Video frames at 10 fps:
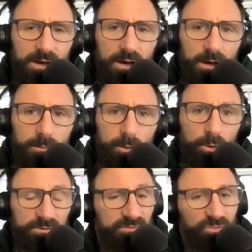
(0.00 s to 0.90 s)

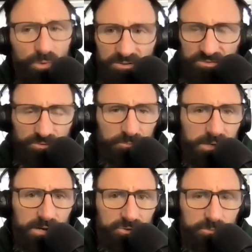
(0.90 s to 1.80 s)
or it's thrusters
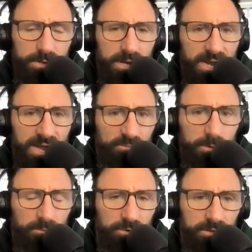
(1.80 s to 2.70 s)
because have to
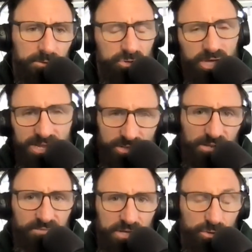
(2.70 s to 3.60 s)
be able to change
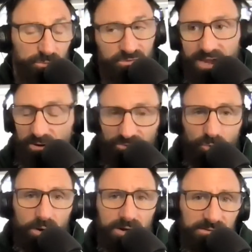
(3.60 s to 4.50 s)
elevation, or it's air
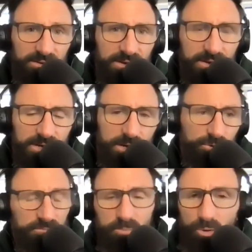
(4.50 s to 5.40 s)
squats,
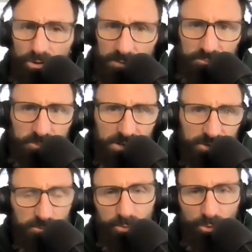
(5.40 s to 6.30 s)
or it's pull up
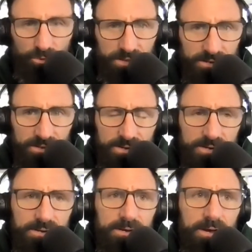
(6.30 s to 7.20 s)
because you're pulling,
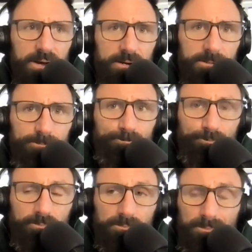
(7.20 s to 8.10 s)
um,
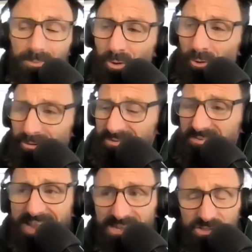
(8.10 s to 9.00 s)
or it's
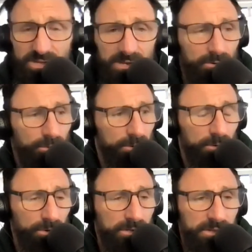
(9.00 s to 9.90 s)
snatching
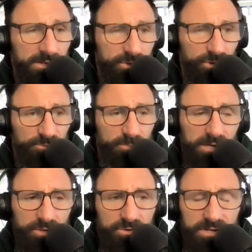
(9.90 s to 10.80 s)
or clean and jerks
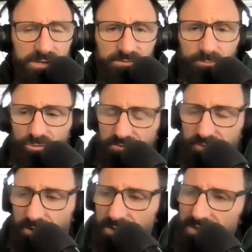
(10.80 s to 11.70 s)
because you need some sort of
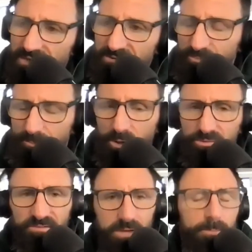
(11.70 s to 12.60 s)
a
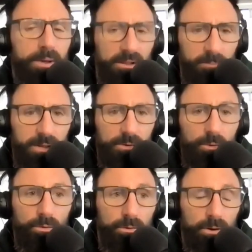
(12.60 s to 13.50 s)
explosive hip element,
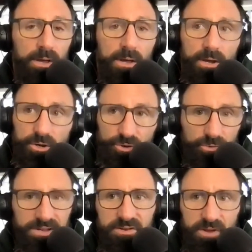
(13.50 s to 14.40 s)
or you're
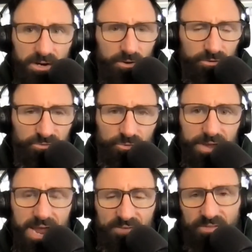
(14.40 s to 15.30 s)
doing a duck under, so
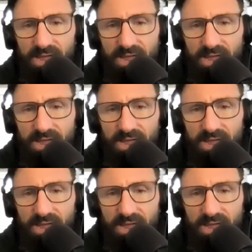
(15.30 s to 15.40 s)
you have to